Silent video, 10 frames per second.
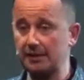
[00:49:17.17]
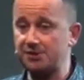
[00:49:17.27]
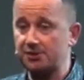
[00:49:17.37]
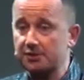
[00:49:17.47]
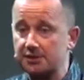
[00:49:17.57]
It's
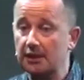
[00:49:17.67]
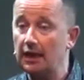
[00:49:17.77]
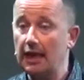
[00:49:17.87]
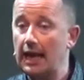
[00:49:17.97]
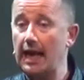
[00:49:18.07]
just,
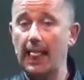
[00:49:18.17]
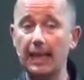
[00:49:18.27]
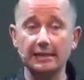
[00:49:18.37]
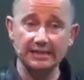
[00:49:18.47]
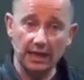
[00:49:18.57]

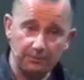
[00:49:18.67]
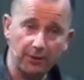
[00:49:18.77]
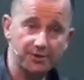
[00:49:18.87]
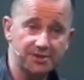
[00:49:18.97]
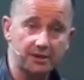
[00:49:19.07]
it's not
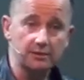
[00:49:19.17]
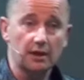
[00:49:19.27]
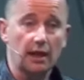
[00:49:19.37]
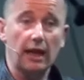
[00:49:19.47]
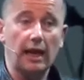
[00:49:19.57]
personal.
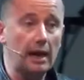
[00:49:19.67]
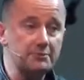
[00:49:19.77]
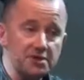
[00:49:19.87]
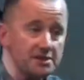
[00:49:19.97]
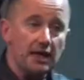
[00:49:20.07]
I'm
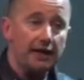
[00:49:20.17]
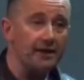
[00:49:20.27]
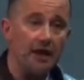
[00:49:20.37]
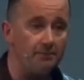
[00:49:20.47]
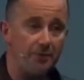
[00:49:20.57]
just not a
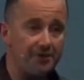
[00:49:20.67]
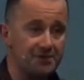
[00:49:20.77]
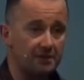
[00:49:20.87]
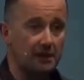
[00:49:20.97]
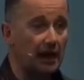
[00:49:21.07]
night
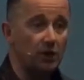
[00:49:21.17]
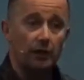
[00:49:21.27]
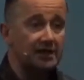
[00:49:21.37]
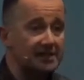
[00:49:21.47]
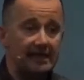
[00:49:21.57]
person. I don't
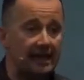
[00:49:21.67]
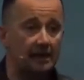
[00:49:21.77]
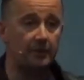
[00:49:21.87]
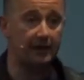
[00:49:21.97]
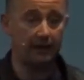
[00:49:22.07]
want to see
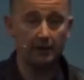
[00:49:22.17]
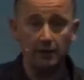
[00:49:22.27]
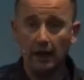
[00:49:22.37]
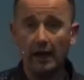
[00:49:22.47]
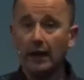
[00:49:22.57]
anybody.
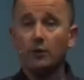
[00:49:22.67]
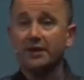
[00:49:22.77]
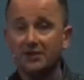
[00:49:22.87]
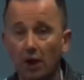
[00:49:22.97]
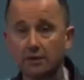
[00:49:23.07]
I, I don't
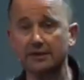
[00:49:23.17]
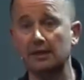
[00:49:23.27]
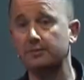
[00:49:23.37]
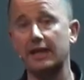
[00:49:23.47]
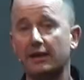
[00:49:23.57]
want to talk to
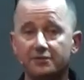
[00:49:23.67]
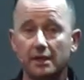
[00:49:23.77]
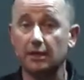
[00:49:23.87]
anybody after nine.